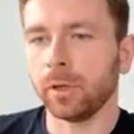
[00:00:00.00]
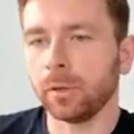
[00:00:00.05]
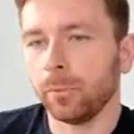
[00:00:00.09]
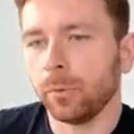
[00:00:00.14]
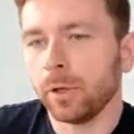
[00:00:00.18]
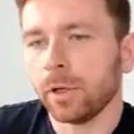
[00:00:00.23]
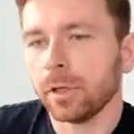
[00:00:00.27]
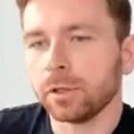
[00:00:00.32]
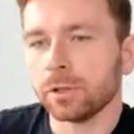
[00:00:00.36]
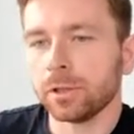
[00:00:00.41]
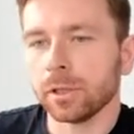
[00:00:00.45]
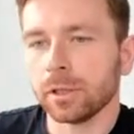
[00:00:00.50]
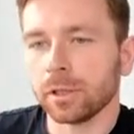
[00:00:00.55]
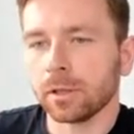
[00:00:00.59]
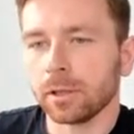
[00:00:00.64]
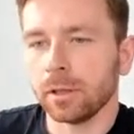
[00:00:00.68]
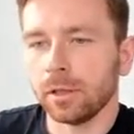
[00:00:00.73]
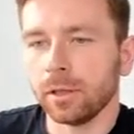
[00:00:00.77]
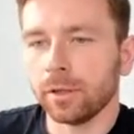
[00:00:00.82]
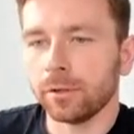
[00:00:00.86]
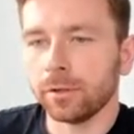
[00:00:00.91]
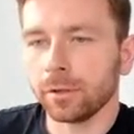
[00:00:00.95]
we can check
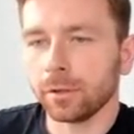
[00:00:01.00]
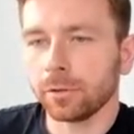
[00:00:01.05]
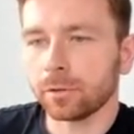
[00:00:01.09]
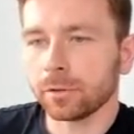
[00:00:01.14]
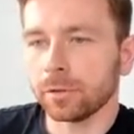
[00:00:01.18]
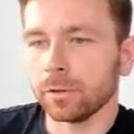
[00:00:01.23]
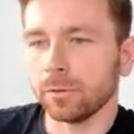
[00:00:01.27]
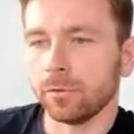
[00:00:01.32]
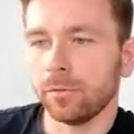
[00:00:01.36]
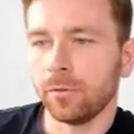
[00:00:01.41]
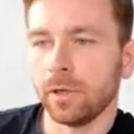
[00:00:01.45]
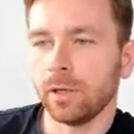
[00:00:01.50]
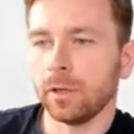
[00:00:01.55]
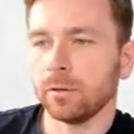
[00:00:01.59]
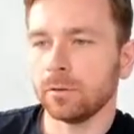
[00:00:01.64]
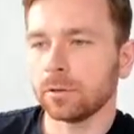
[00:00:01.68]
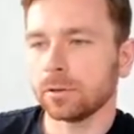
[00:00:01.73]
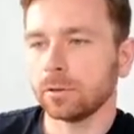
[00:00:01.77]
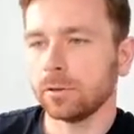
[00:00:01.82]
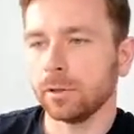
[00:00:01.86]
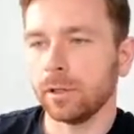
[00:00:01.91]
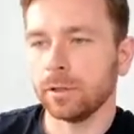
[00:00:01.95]
the recording
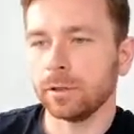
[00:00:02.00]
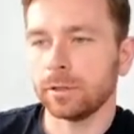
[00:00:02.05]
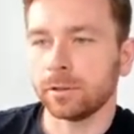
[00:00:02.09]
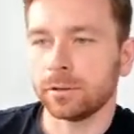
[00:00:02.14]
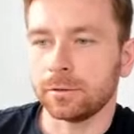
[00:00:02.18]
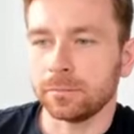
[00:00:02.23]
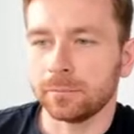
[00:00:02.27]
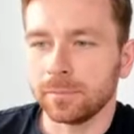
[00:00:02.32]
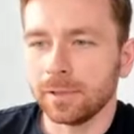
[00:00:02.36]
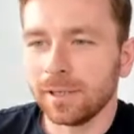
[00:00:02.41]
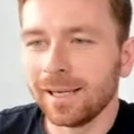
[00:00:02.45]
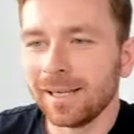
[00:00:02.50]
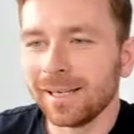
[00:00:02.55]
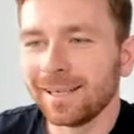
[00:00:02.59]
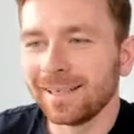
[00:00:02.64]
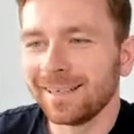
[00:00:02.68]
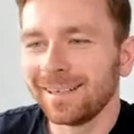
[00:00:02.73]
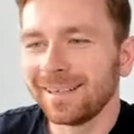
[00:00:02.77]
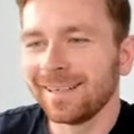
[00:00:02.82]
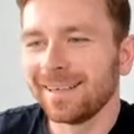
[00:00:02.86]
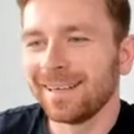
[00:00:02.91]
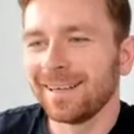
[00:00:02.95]
files later.
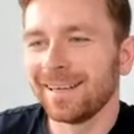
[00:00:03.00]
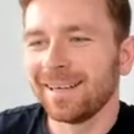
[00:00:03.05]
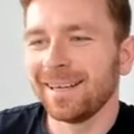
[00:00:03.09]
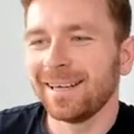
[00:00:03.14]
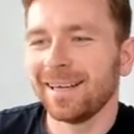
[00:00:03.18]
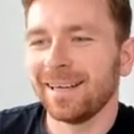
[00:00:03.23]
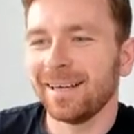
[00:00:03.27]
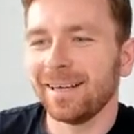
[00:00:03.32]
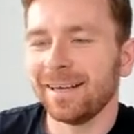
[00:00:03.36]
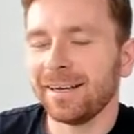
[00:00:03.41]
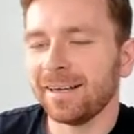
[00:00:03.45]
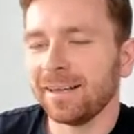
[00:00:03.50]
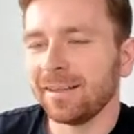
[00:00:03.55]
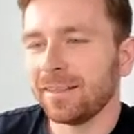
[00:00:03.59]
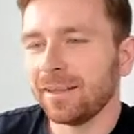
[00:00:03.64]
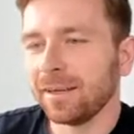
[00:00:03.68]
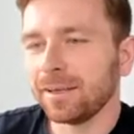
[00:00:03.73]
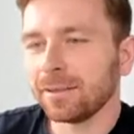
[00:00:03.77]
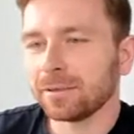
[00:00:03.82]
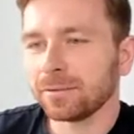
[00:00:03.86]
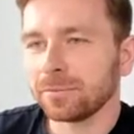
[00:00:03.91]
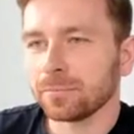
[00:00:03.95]

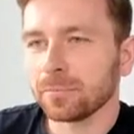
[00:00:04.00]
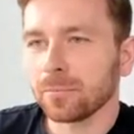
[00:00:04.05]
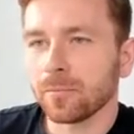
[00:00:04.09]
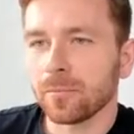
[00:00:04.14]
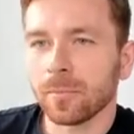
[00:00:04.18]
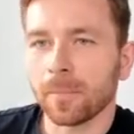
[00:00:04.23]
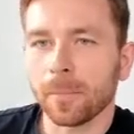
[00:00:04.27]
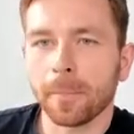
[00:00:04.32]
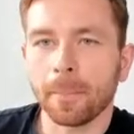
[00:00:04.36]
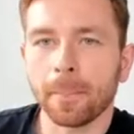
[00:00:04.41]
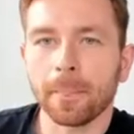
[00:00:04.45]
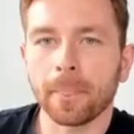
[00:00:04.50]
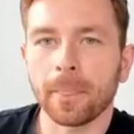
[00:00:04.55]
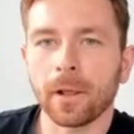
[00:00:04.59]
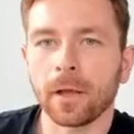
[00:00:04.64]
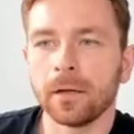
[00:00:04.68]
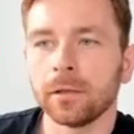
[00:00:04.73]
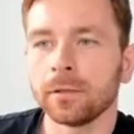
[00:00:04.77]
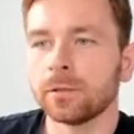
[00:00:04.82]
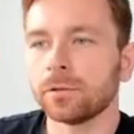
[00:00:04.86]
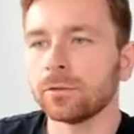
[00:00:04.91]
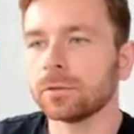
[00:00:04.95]
Then,
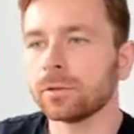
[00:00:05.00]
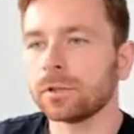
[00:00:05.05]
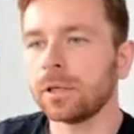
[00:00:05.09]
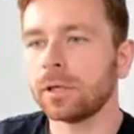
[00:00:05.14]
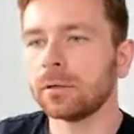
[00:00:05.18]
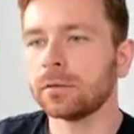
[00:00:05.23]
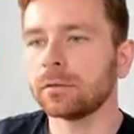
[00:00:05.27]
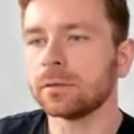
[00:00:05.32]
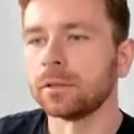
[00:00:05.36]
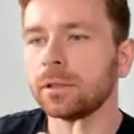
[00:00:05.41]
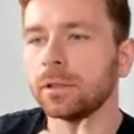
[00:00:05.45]
to start